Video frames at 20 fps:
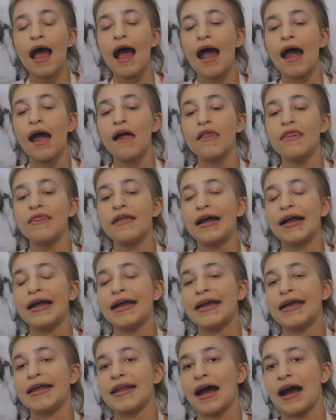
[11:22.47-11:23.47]
and
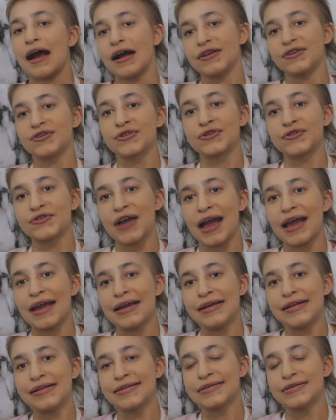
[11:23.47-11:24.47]
then I just drag
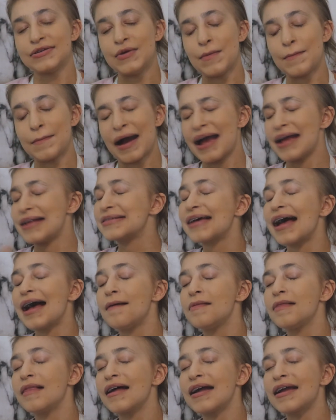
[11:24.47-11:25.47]
it into my
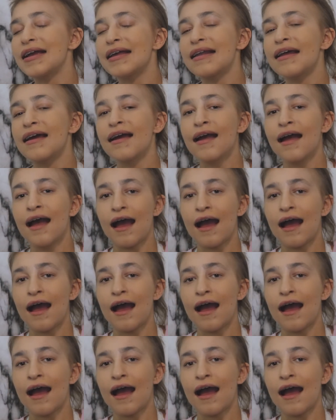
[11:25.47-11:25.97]
timeline,